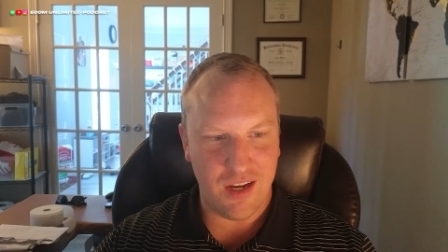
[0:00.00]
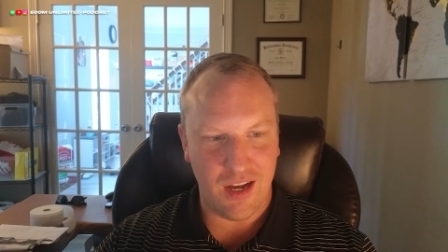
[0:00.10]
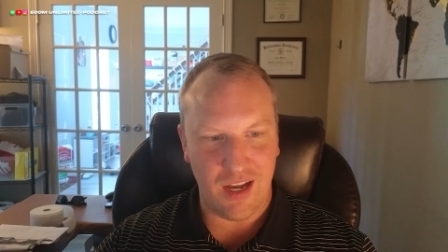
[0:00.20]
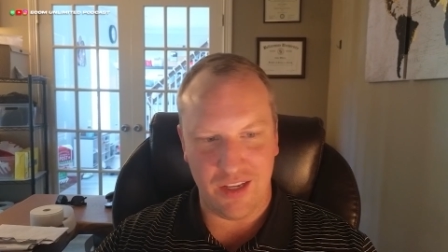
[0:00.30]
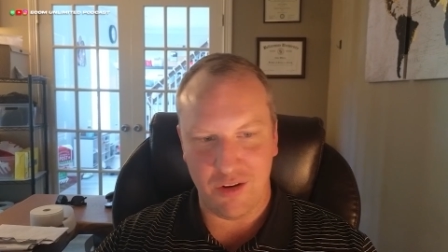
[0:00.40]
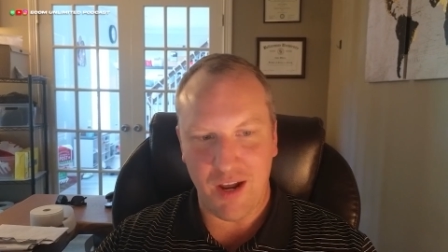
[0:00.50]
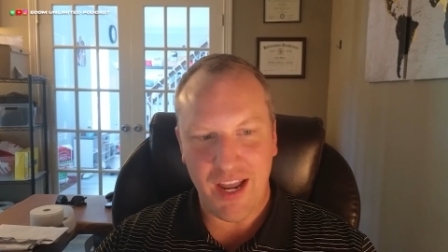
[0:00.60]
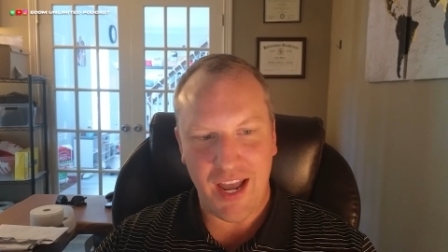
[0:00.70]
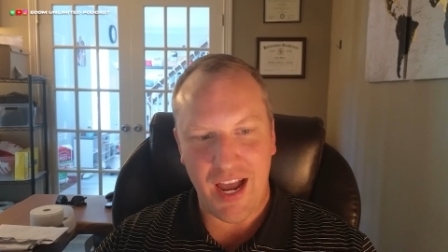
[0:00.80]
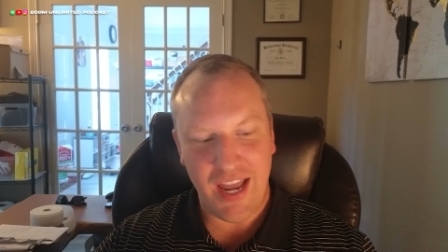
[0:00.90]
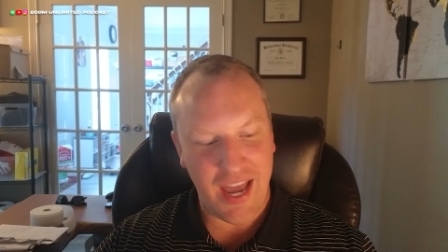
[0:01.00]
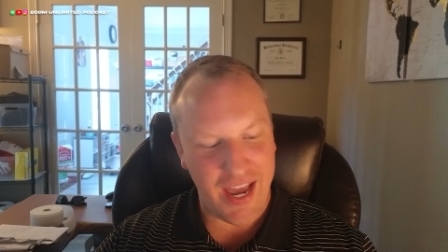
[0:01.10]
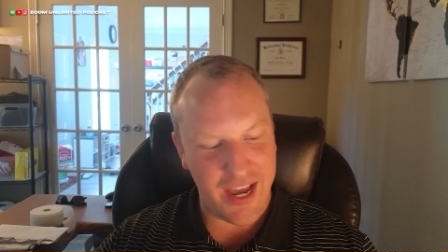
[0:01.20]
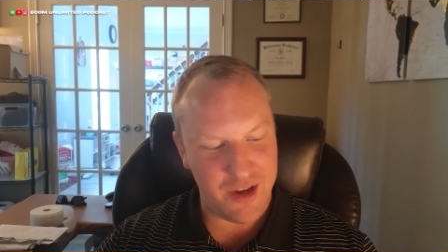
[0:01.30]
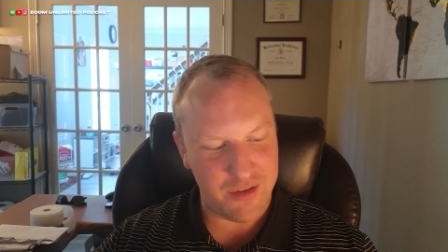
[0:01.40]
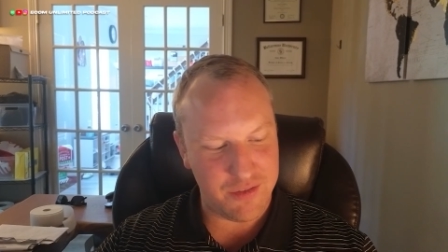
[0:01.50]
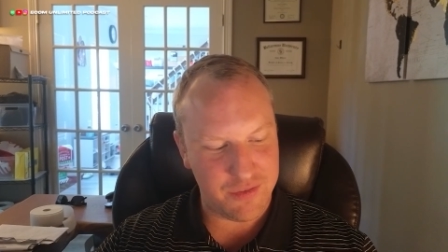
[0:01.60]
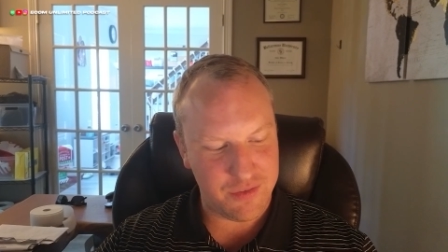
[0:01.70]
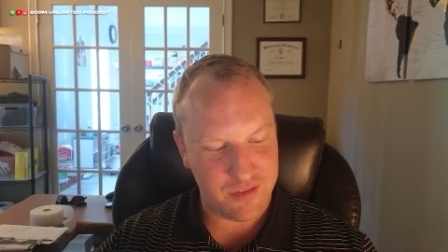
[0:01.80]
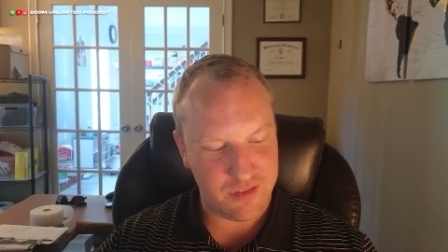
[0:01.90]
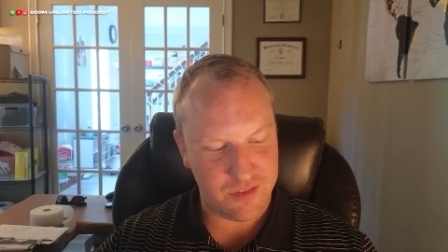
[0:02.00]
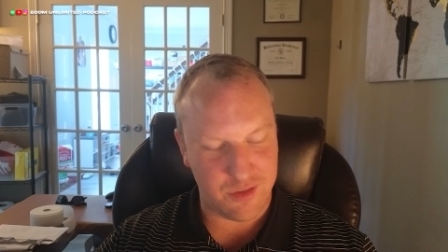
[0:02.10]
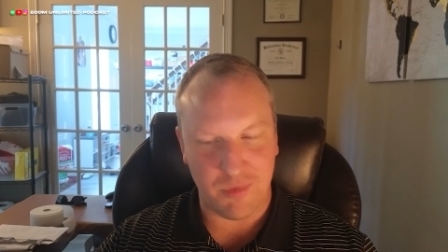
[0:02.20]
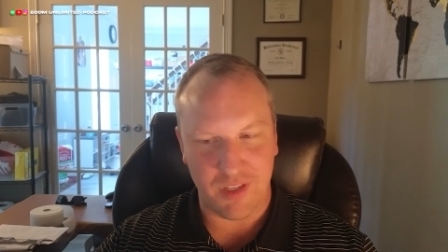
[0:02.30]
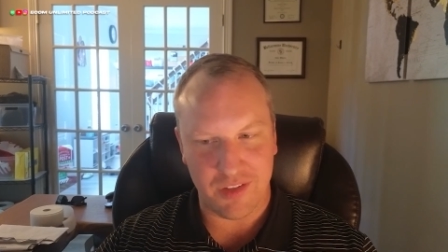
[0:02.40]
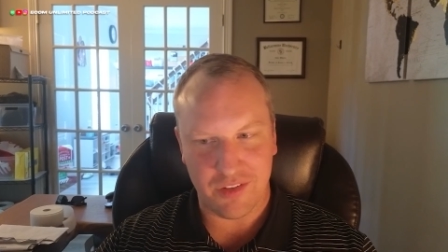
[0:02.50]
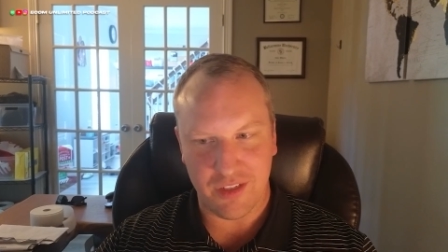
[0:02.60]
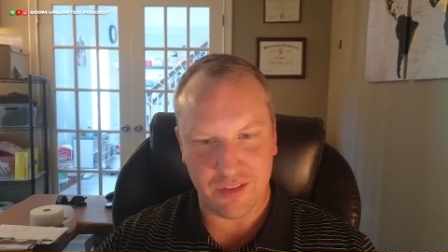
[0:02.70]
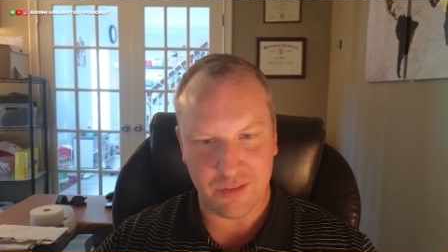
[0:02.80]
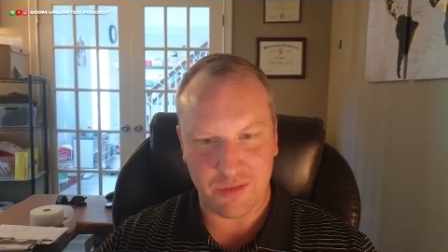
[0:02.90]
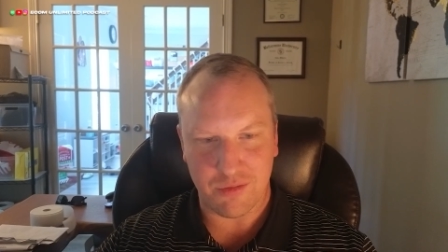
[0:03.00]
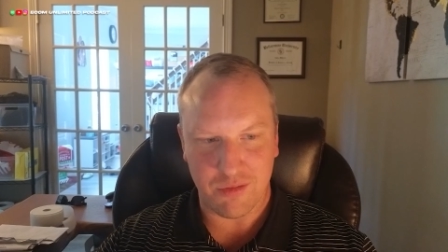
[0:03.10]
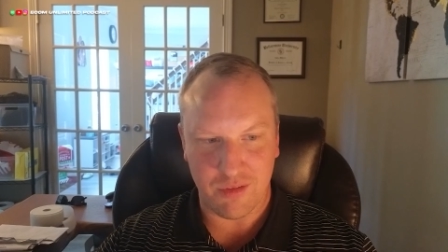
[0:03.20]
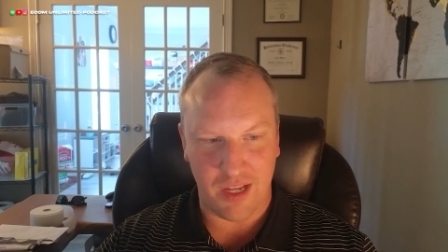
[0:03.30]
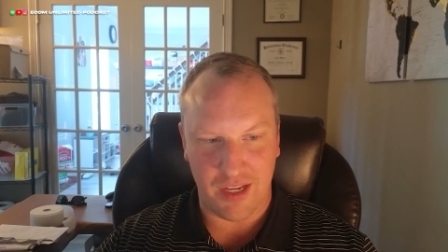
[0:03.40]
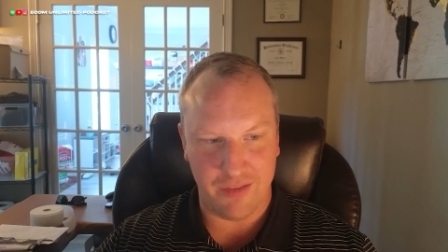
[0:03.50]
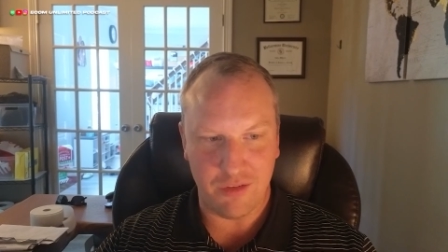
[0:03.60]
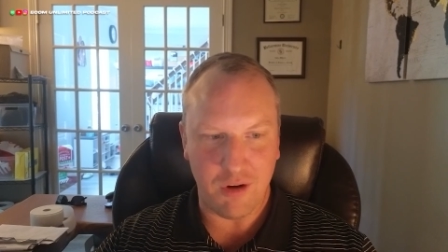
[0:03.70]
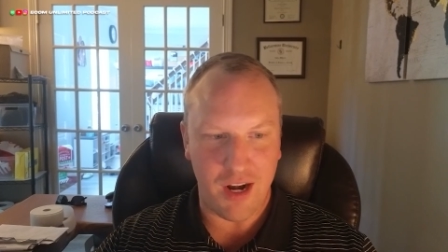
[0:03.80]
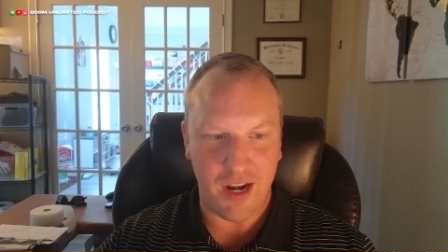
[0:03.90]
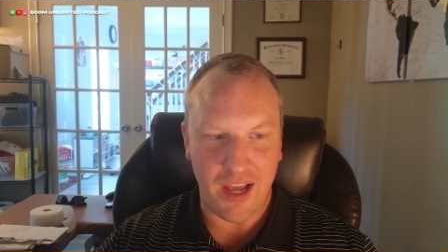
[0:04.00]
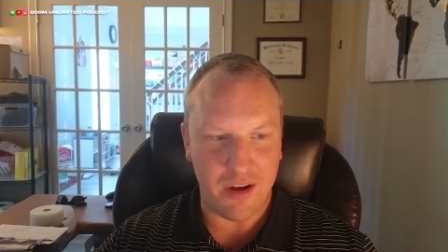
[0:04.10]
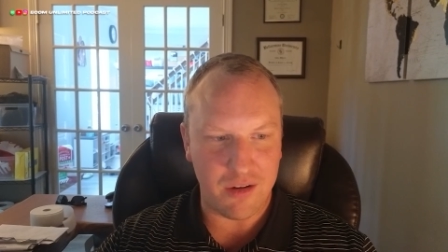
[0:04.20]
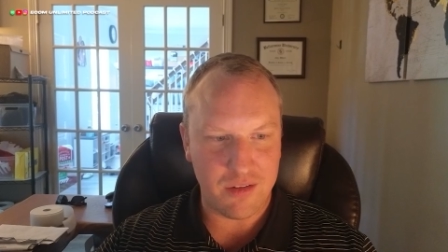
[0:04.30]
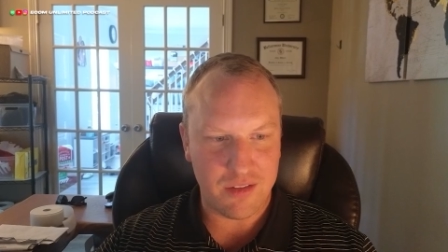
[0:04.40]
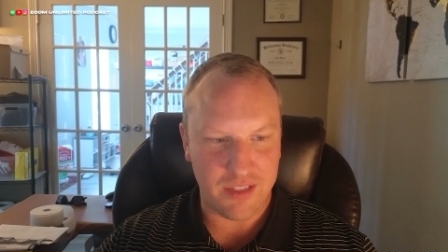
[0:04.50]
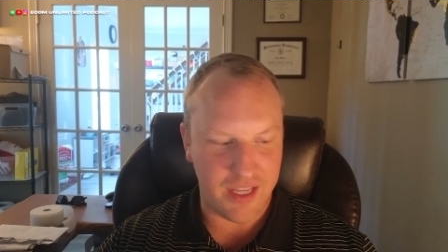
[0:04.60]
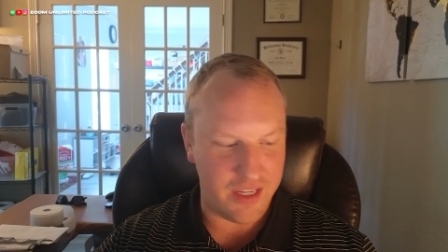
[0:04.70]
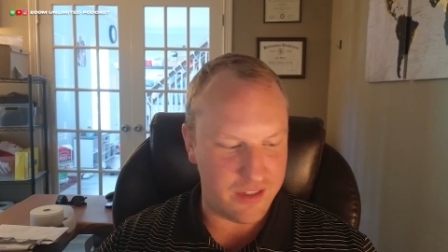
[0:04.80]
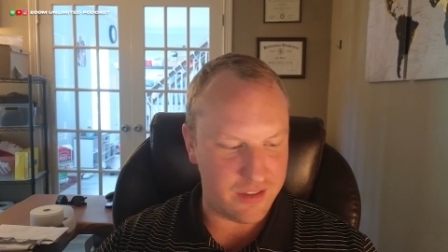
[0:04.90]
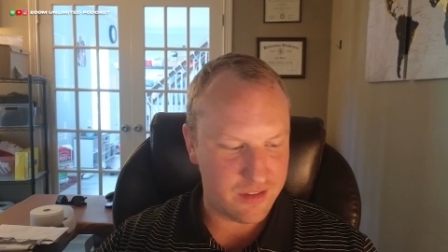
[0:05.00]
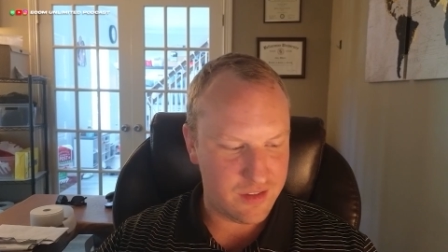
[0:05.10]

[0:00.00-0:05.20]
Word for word: you know, I, I have some listings like even right now that